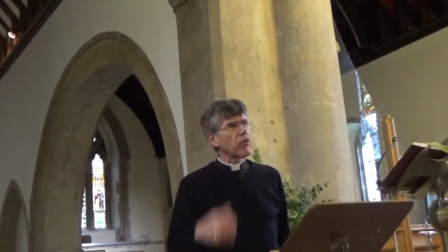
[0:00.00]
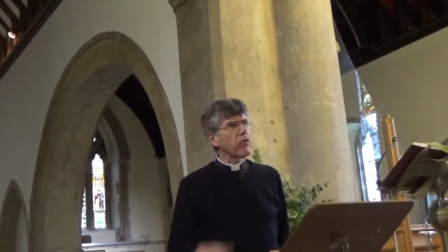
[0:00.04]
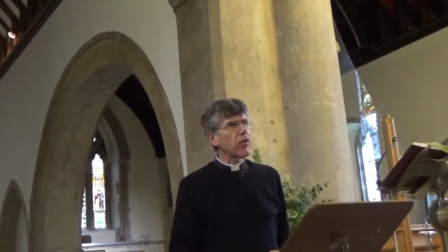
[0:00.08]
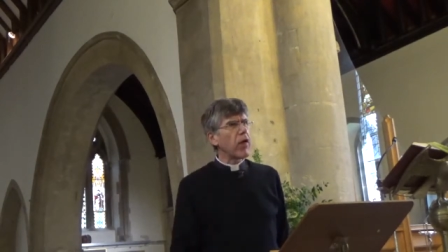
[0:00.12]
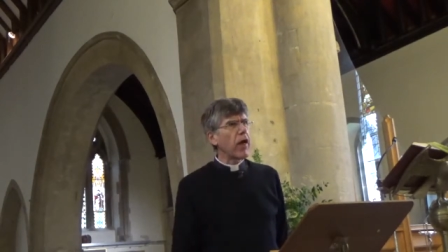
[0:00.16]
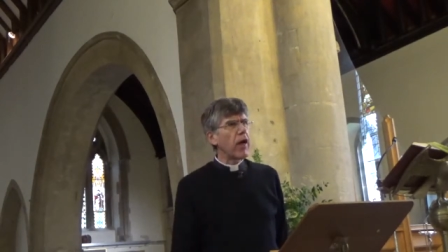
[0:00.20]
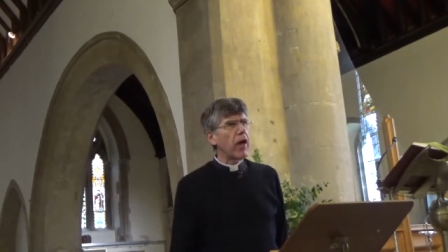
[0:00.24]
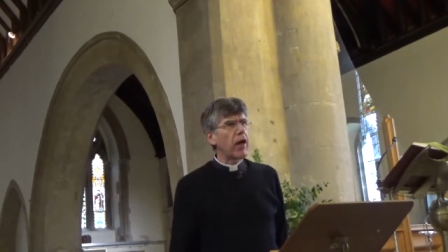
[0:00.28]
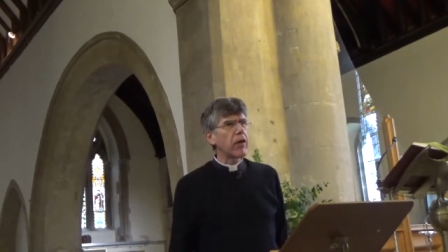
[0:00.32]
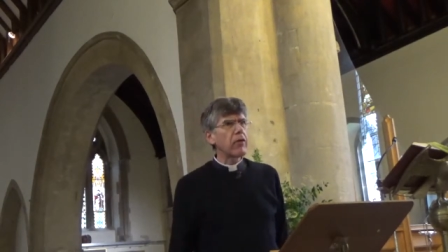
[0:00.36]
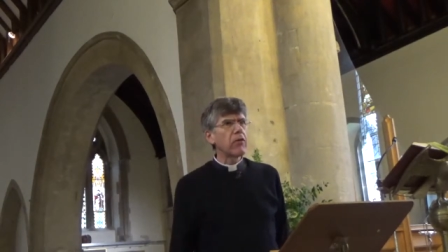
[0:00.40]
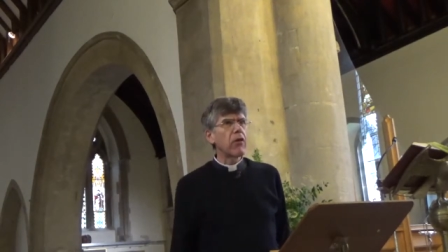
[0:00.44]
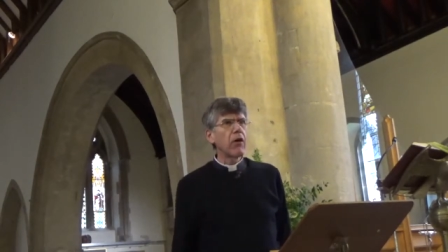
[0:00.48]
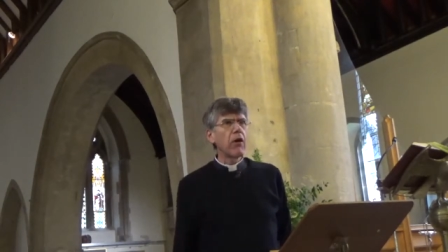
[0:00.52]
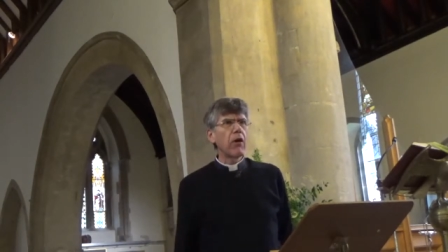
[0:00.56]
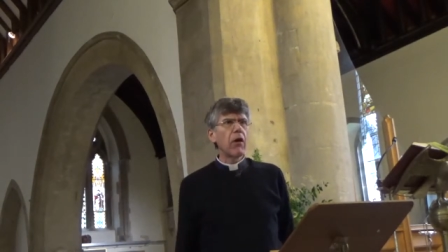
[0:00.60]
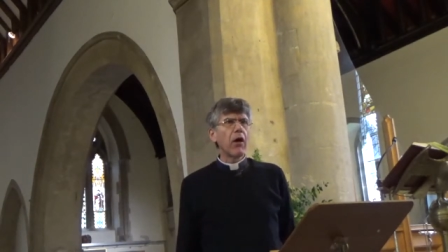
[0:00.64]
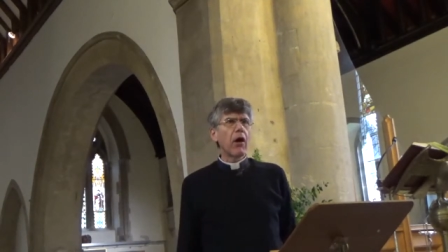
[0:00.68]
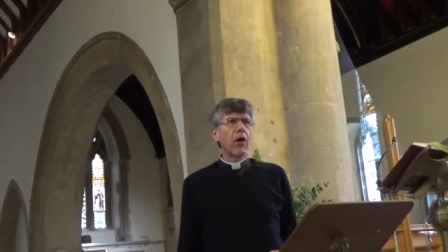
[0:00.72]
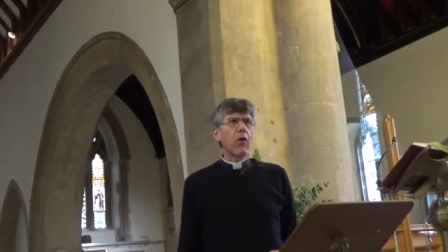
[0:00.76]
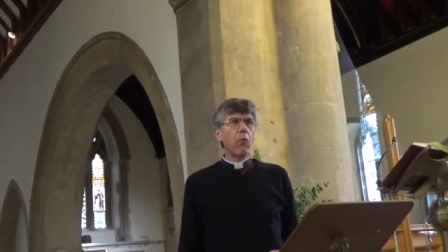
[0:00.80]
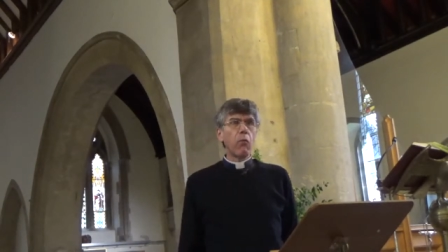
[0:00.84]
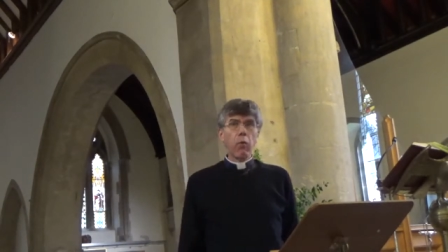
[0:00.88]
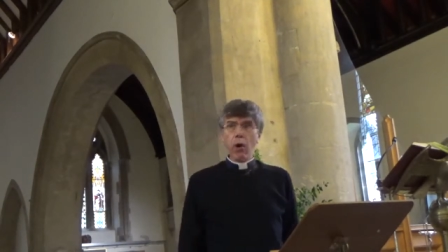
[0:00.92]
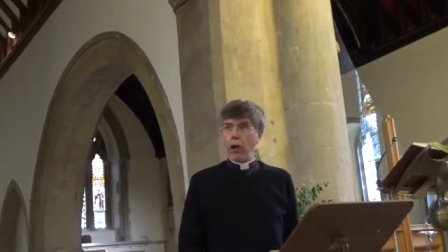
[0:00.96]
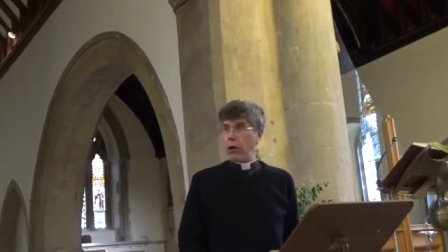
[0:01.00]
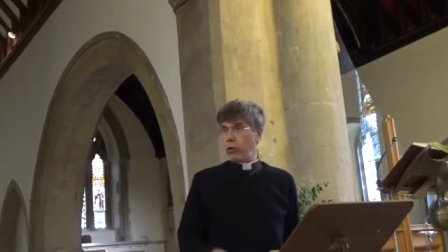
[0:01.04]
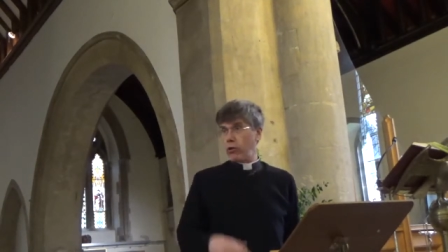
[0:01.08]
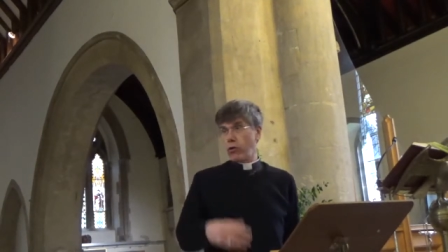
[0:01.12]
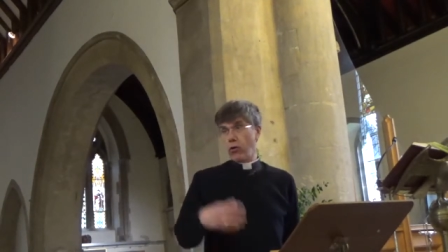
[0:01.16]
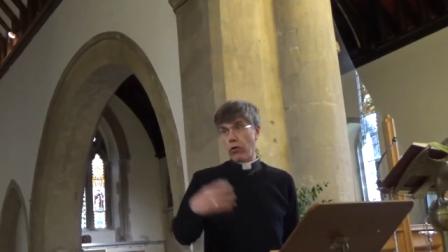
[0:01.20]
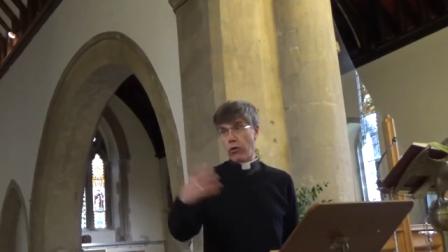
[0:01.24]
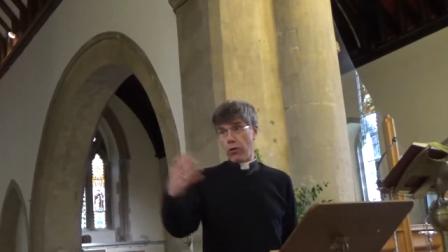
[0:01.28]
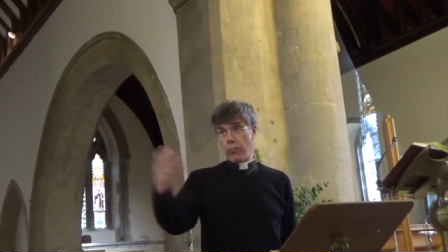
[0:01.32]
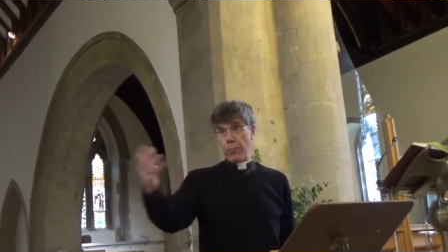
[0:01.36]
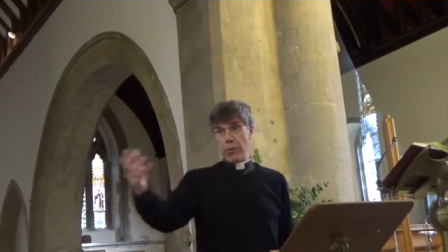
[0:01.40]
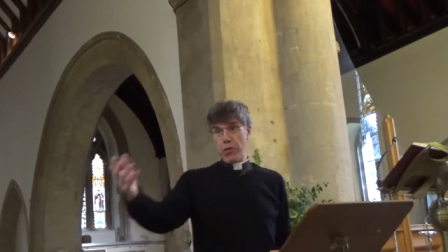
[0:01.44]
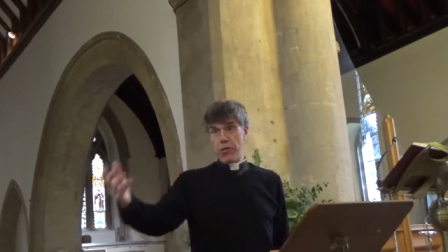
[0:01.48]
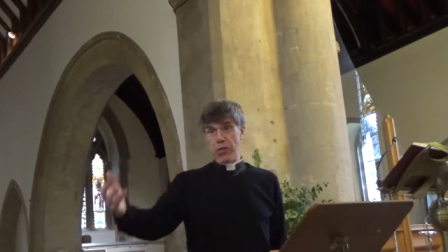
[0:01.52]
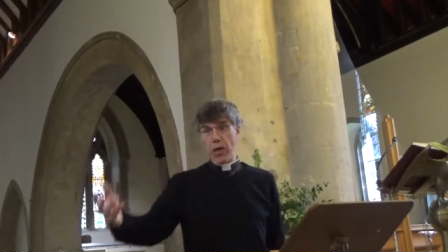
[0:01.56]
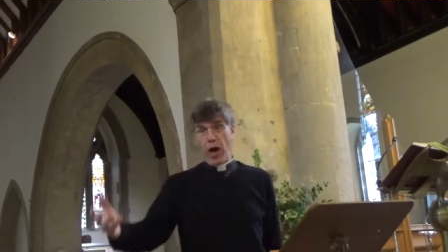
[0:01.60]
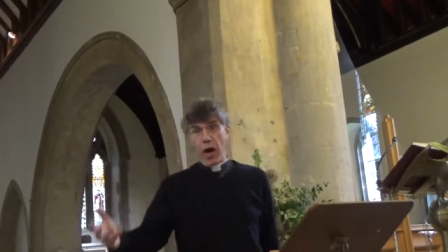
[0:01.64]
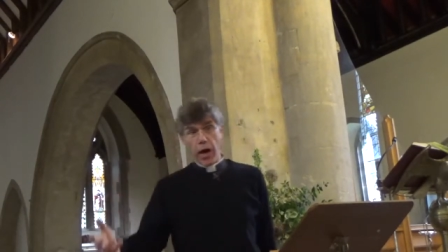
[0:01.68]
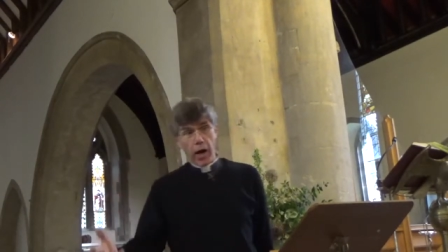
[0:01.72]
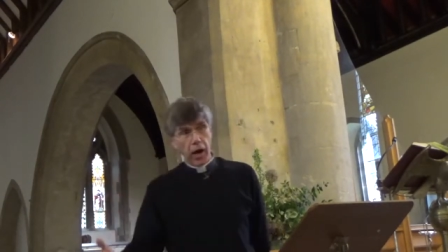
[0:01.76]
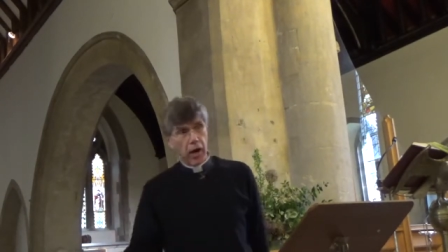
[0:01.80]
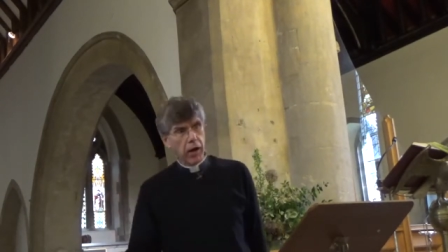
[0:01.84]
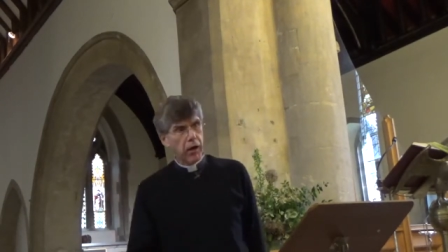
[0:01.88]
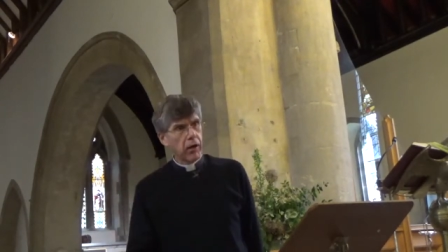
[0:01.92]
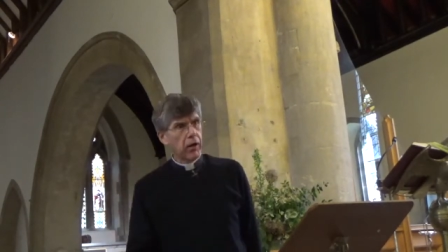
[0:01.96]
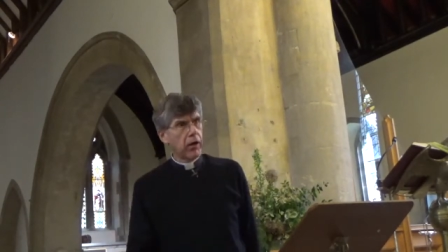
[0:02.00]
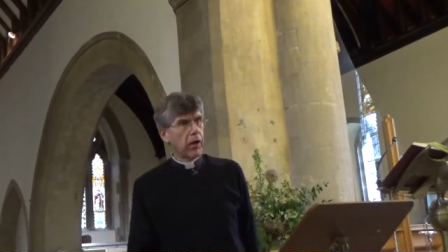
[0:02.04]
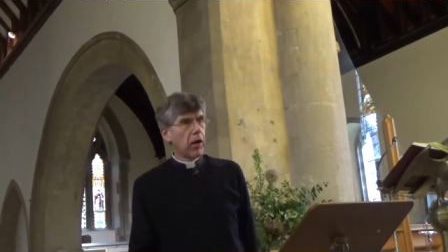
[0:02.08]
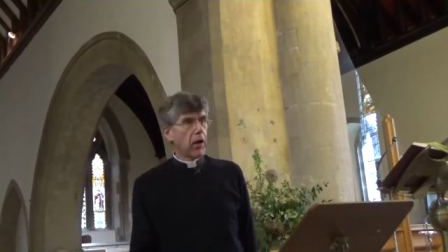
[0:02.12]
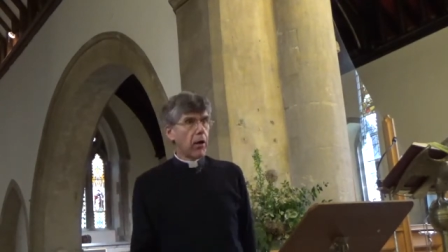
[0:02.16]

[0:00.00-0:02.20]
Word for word: of the head well, you're the Messiah,